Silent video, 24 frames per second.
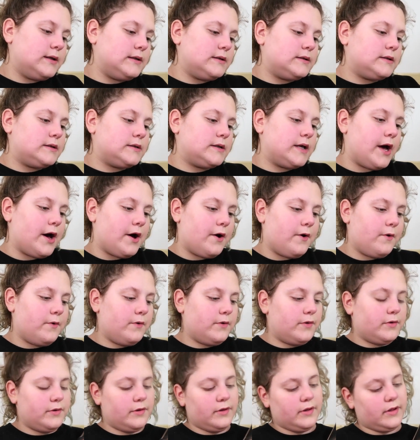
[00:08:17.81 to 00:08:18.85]

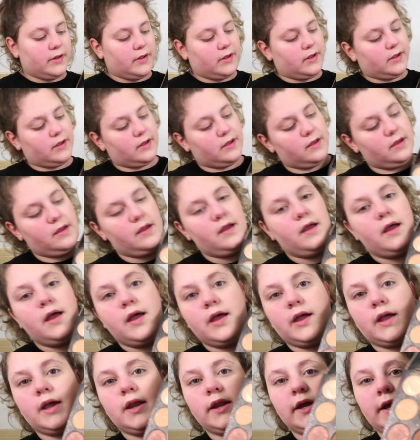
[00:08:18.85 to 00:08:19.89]
So
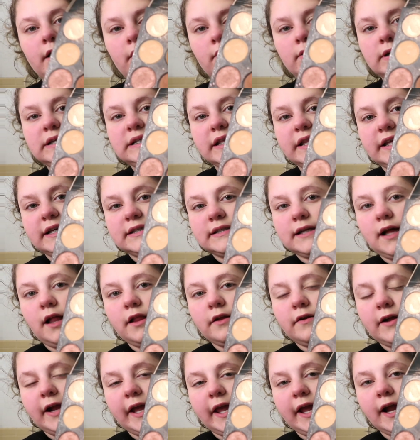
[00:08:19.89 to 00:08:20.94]
I'm gonna go into this
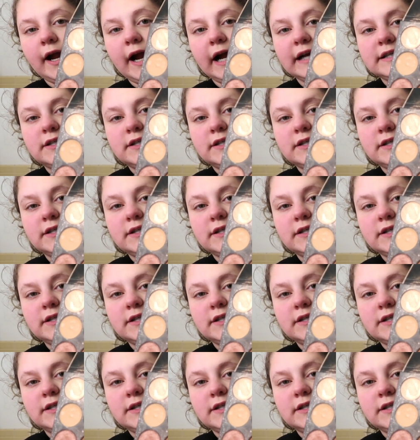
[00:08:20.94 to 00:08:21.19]
color right here.